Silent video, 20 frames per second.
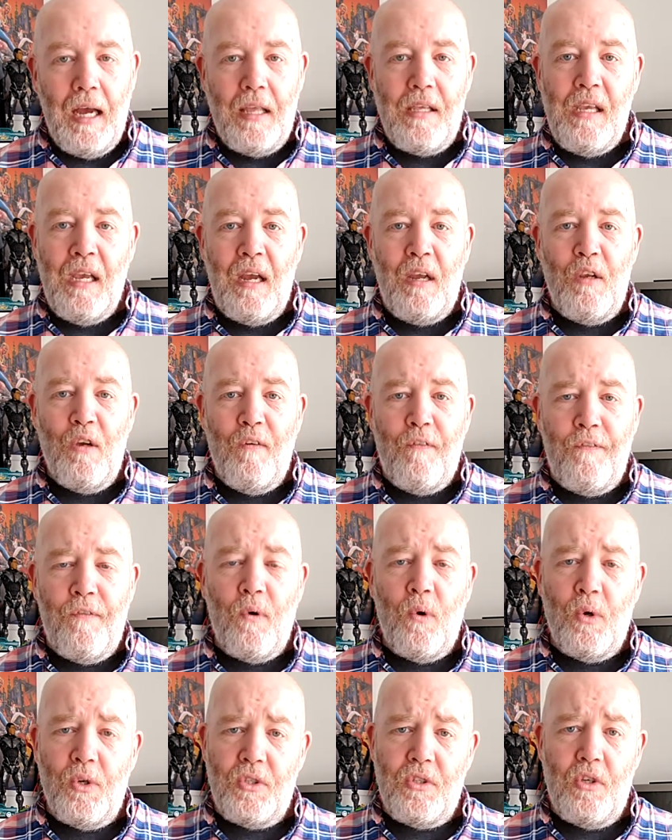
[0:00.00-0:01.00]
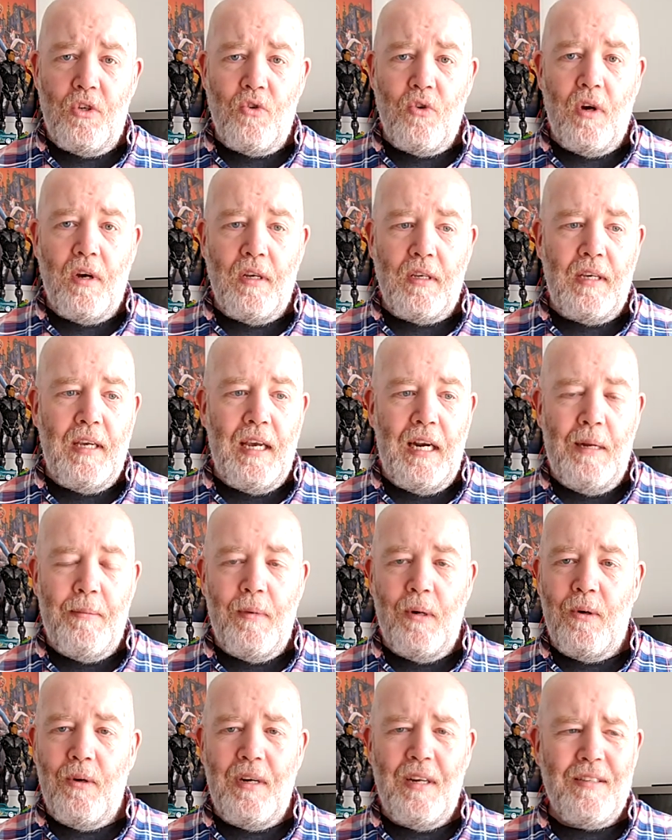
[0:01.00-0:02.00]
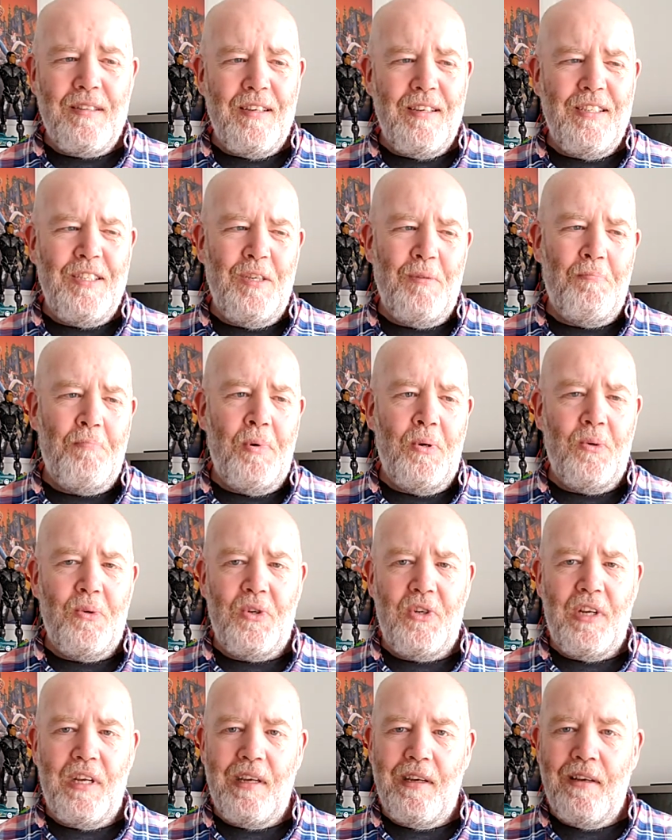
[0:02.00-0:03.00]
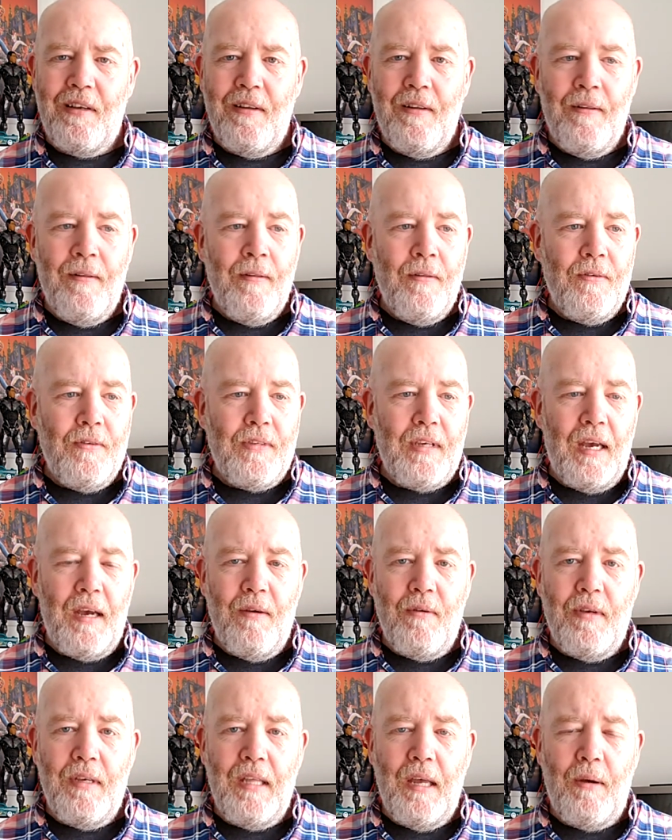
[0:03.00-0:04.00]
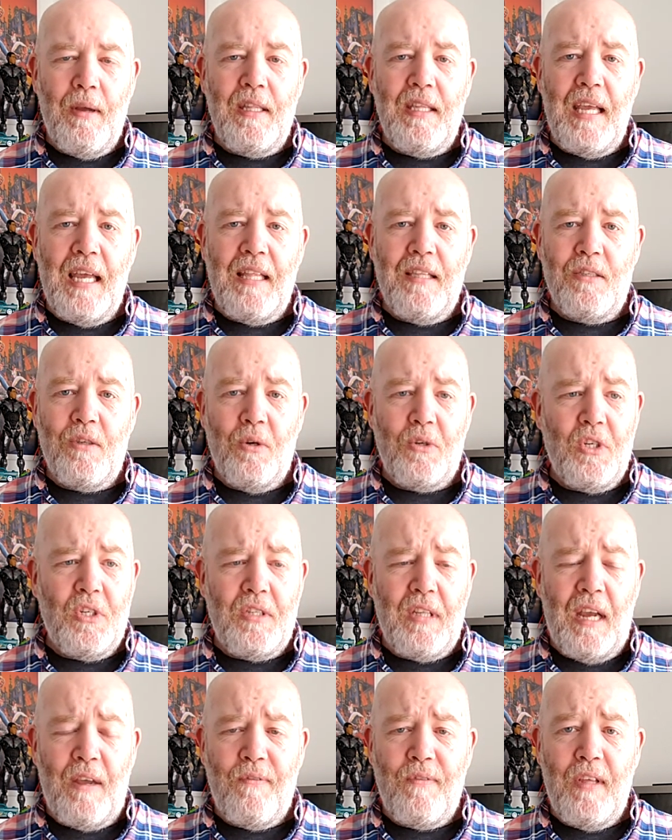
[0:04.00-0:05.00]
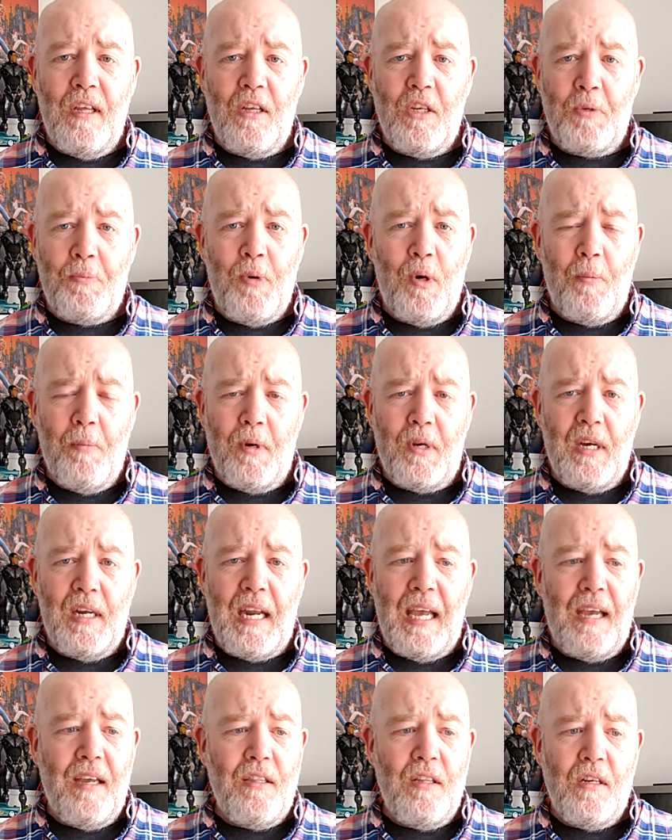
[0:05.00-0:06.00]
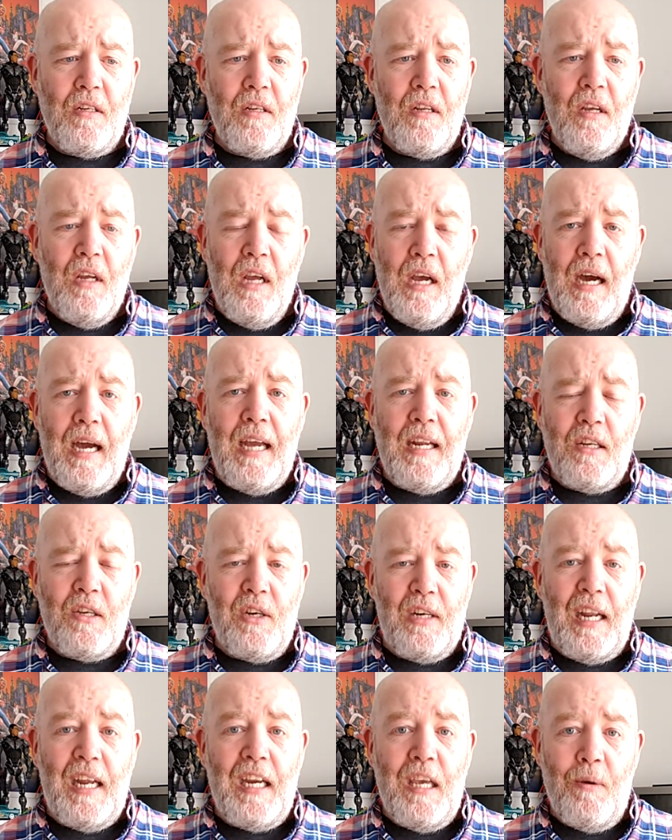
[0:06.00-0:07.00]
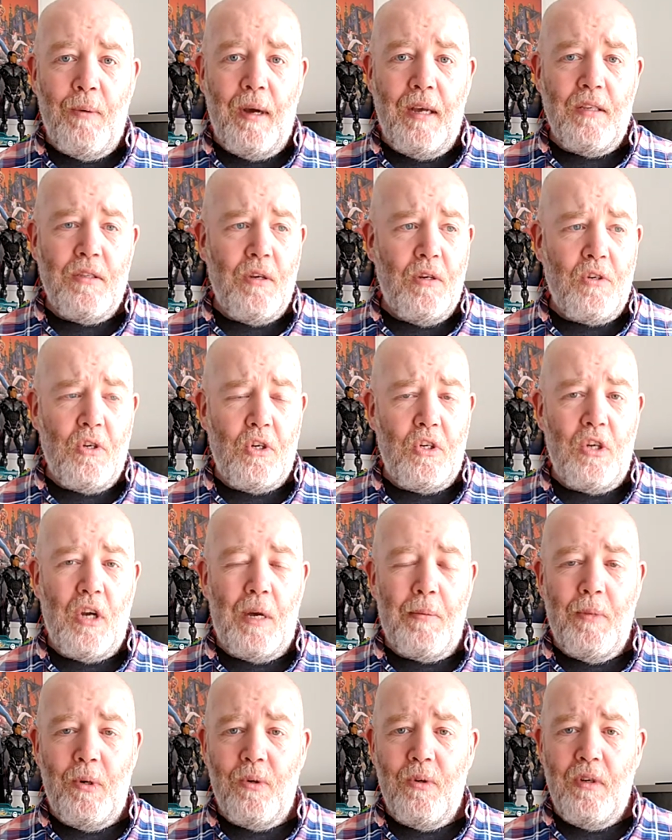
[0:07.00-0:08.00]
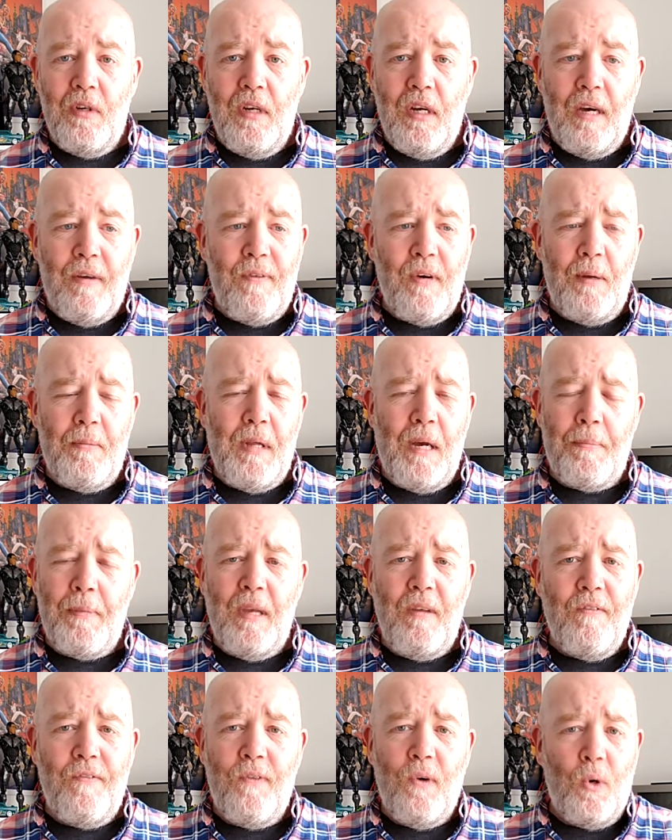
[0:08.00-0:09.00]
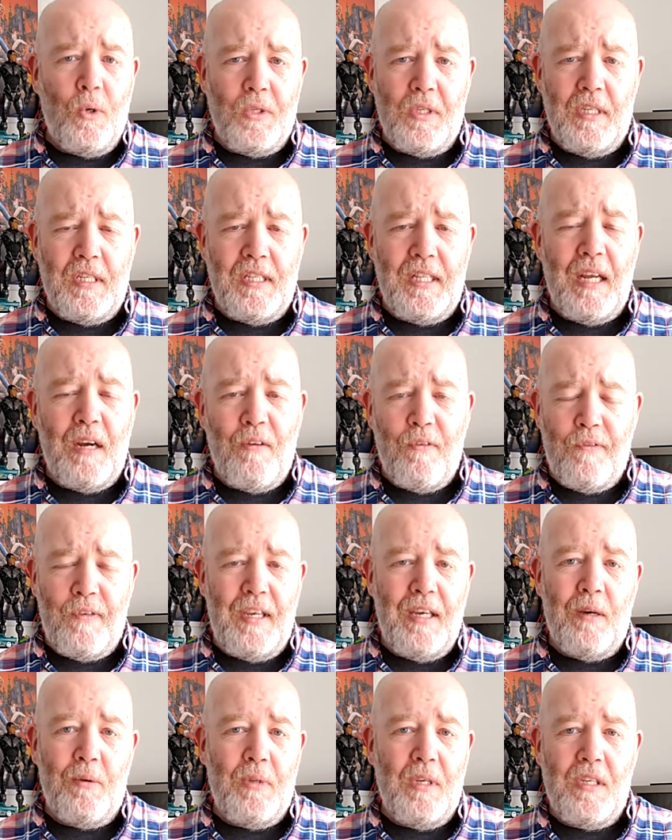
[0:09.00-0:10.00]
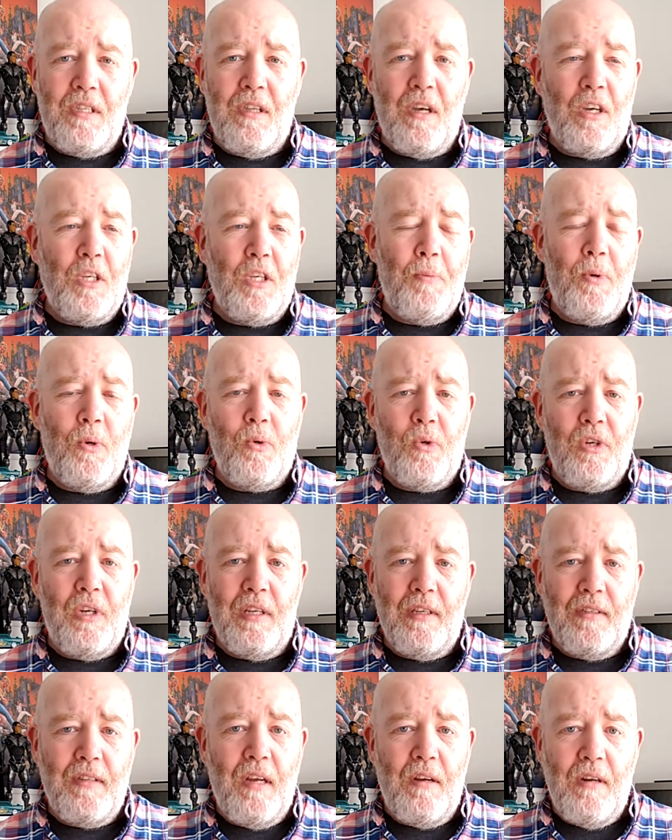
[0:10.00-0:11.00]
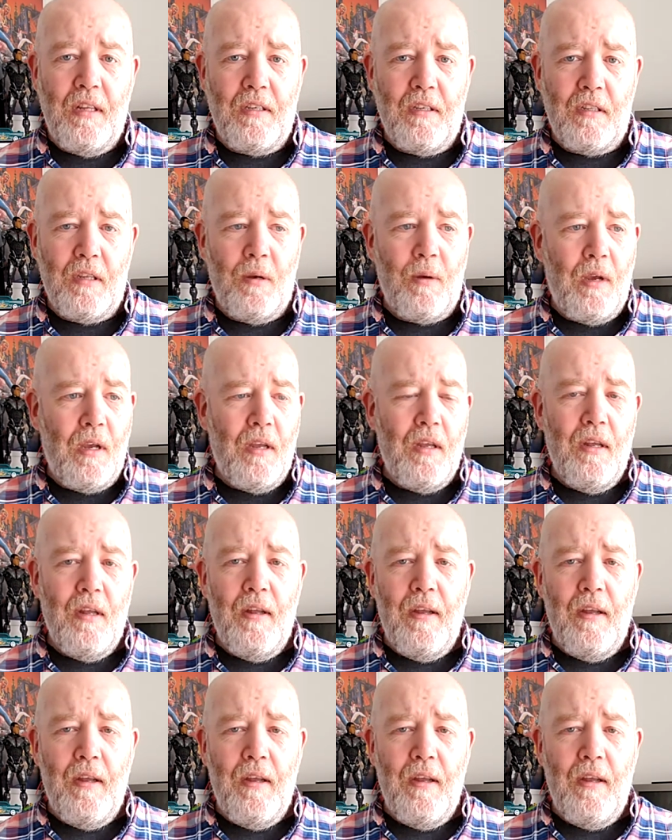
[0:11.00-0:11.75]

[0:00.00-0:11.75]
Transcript: And yet you're forced to try and kill them all. And I was like, this is bullshit. So, you know, in the end, so I just deft it. I just pulled my gun out and I had a gun anyway. So I just shot them all. I thought, I'm not being forced to stealth kill this bullshit. There's no need to do it.